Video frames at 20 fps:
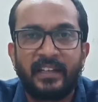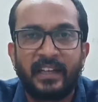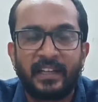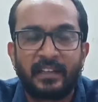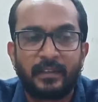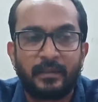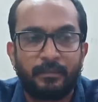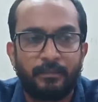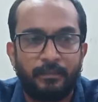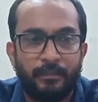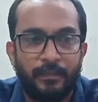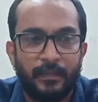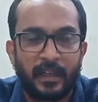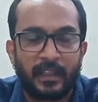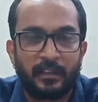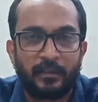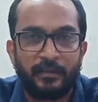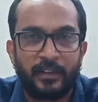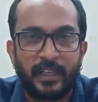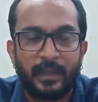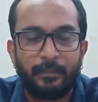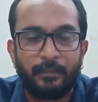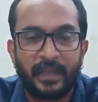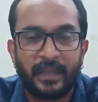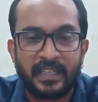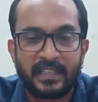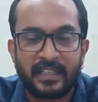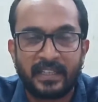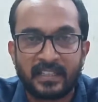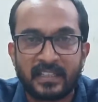at the very
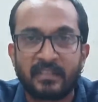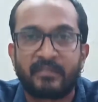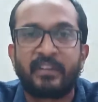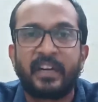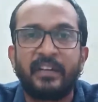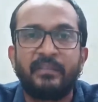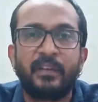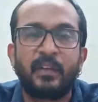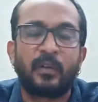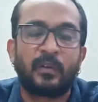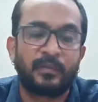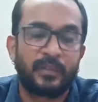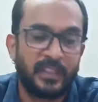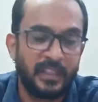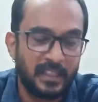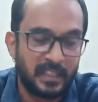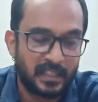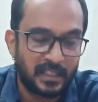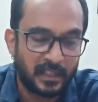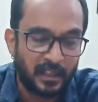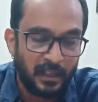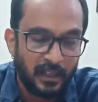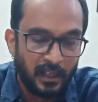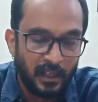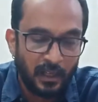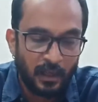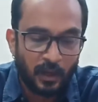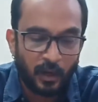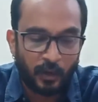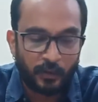basic survival of
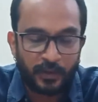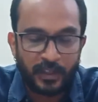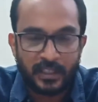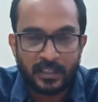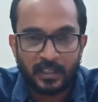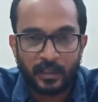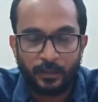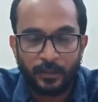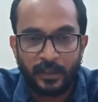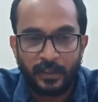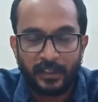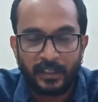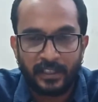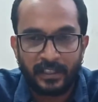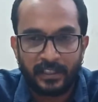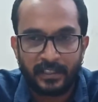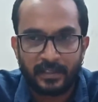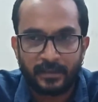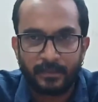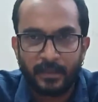these communities.